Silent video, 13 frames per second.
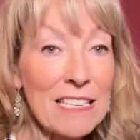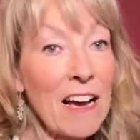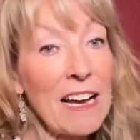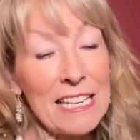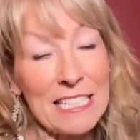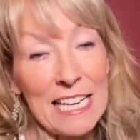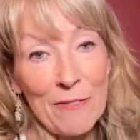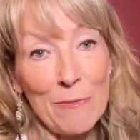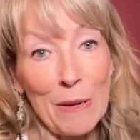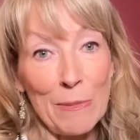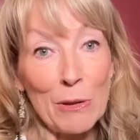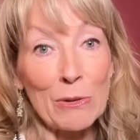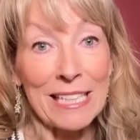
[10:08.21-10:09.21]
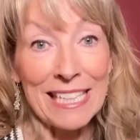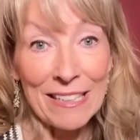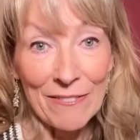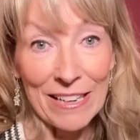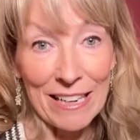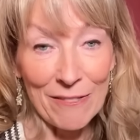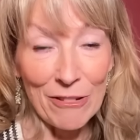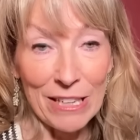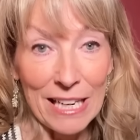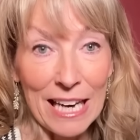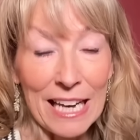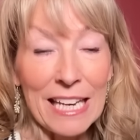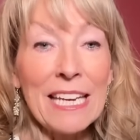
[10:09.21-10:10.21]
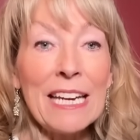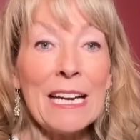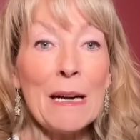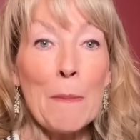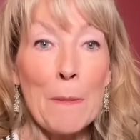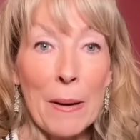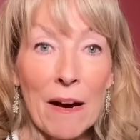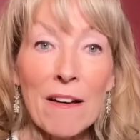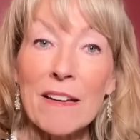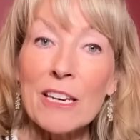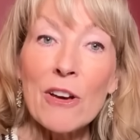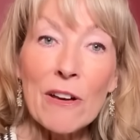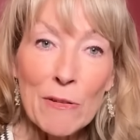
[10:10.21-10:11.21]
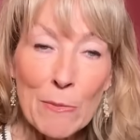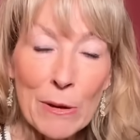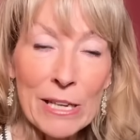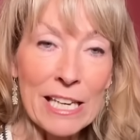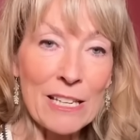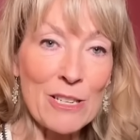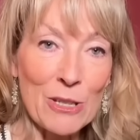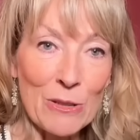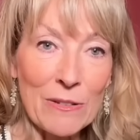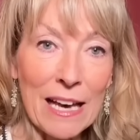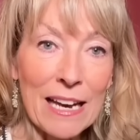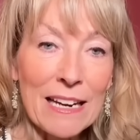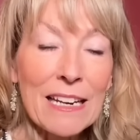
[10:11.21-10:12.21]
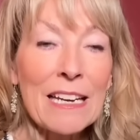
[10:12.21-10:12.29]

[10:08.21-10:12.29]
I actually have my milk delivered every day, but not everybody can do that.